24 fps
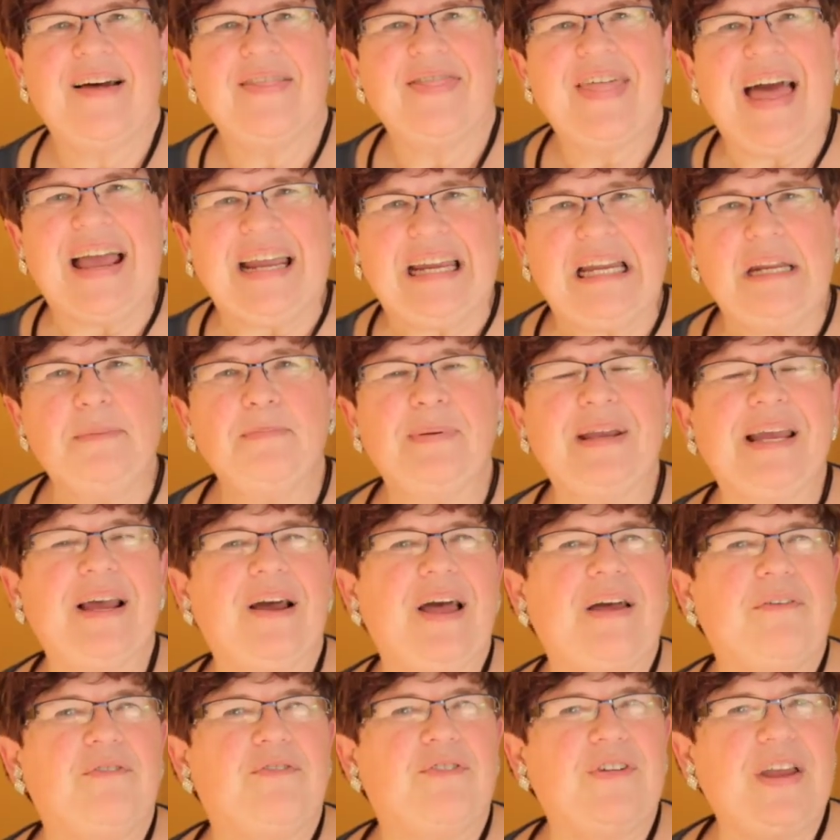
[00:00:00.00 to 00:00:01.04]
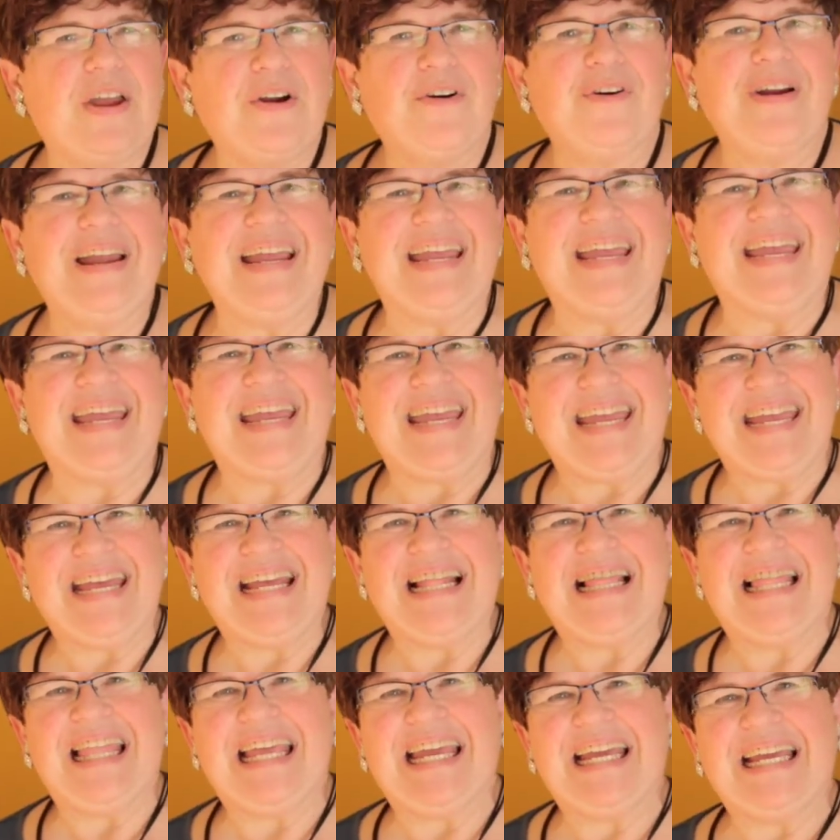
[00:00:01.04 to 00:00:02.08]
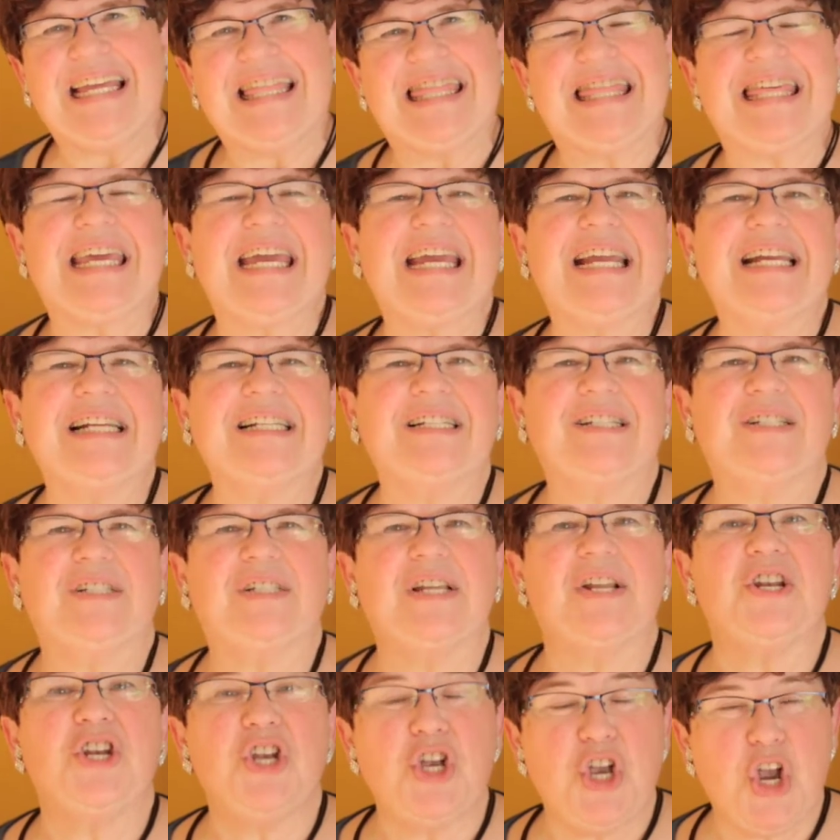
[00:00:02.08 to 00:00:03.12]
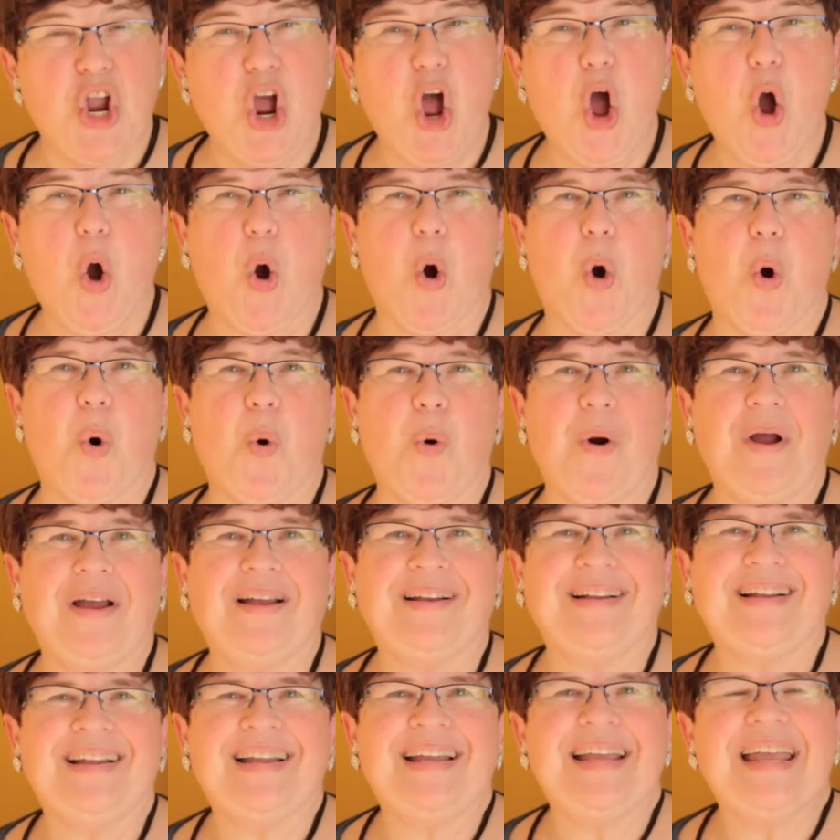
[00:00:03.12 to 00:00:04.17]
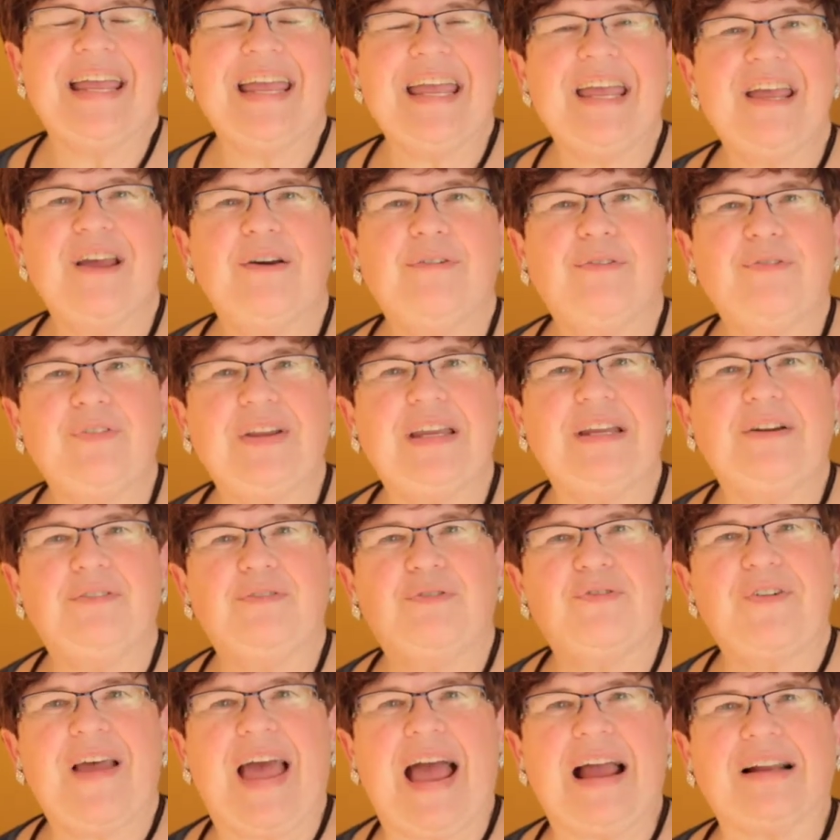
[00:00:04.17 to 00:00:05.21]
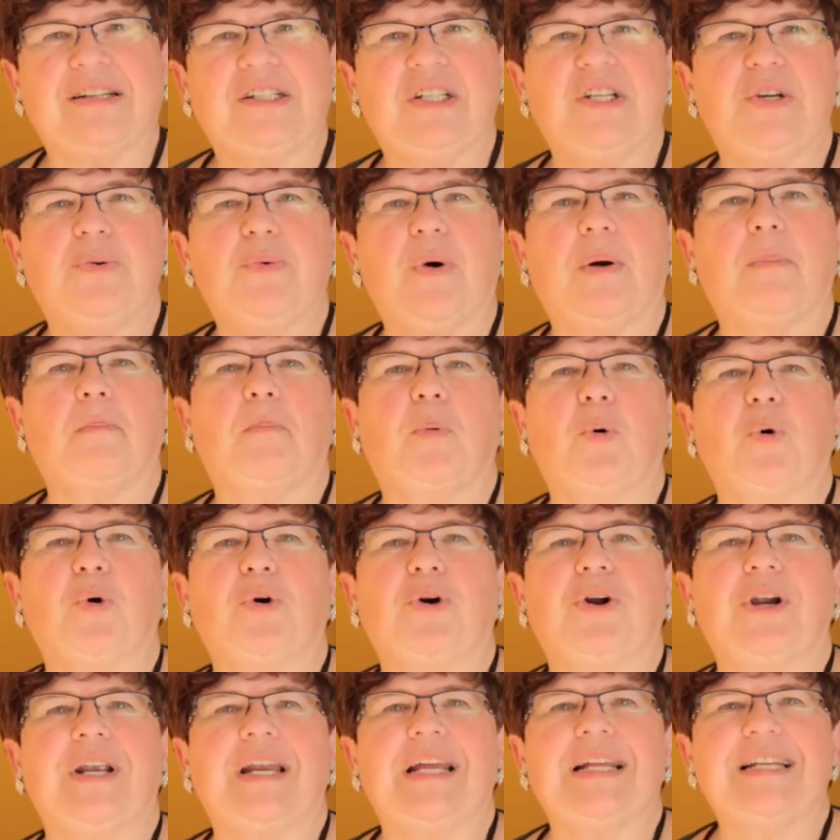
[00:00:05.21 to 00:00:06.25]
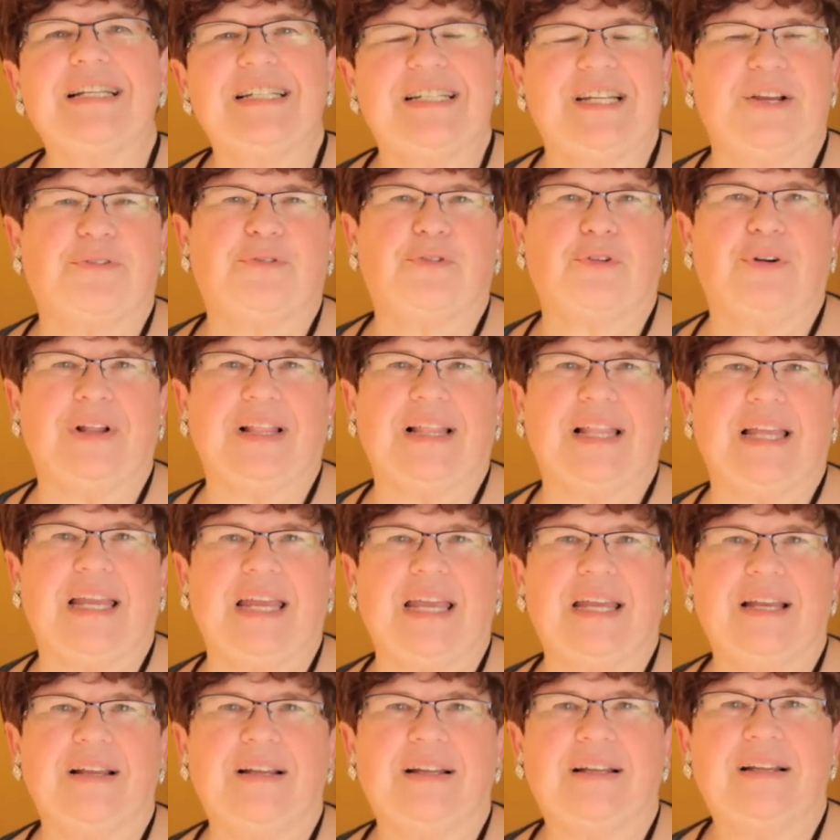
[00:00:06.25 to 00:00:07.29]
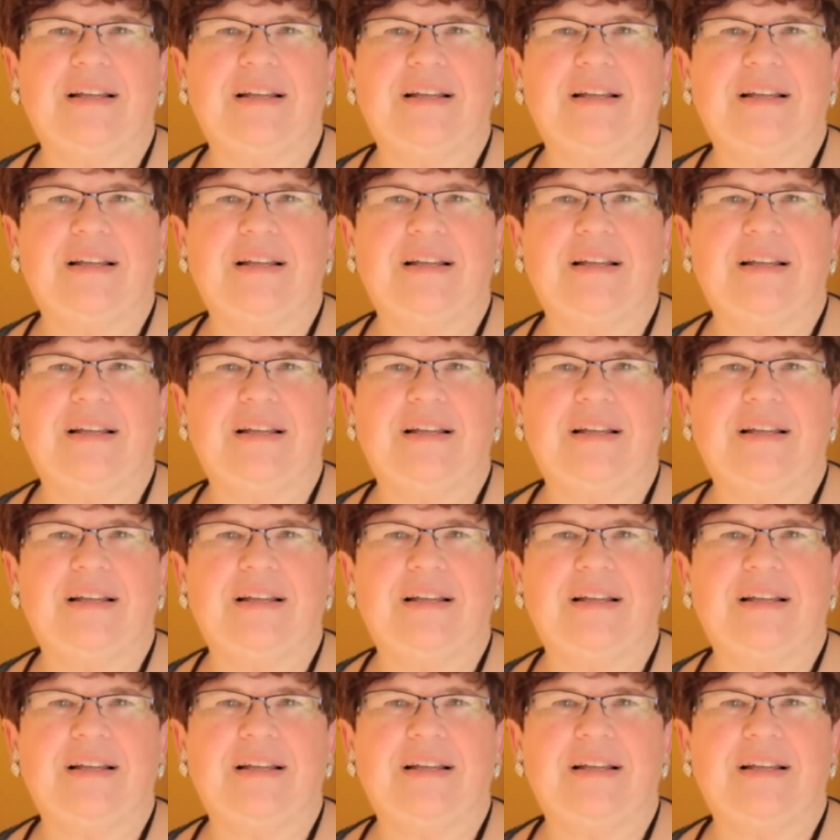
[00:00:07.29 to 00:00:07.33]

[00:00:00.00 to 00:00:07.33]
That can be a very healing thing to know if, in fact, you are born differently.